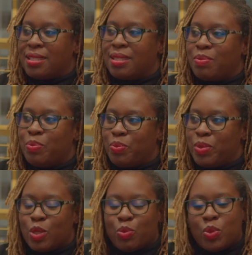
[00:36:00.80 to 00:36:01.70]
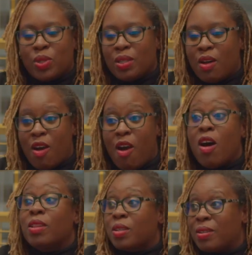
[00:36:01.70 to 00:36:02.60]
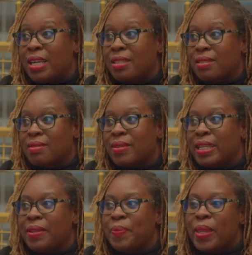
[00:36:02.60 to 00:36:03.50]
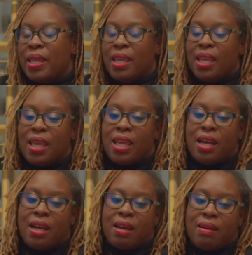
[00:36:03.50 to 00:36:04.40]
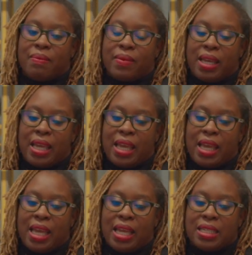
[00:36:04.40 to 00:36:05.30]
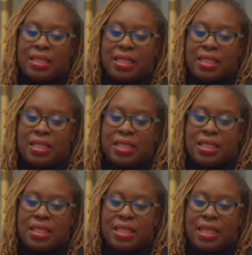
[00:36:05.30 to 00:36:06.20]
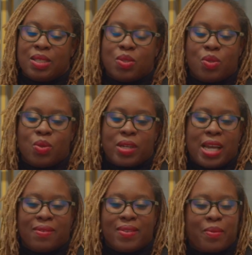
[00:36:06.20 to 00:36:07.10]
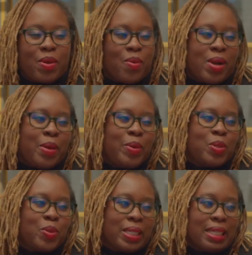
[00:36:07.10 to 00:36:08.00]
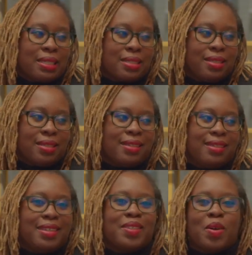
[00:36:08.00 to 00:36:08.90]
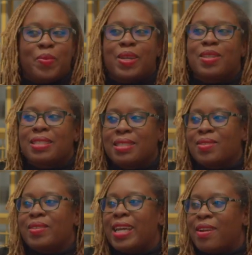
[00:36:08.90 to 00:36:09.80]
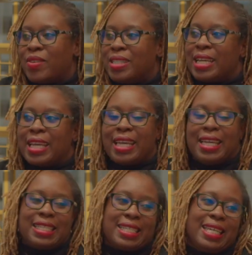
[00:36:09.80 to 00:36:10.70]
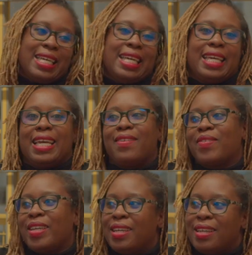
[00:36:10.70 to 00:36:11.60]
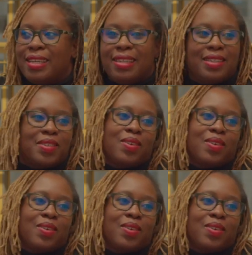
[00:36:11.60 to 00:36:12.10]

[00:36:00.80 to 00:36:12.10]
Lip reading: it's brutal all across, right? Um, and so you're kind of like, well, why are we doing this? Because literally every decade, every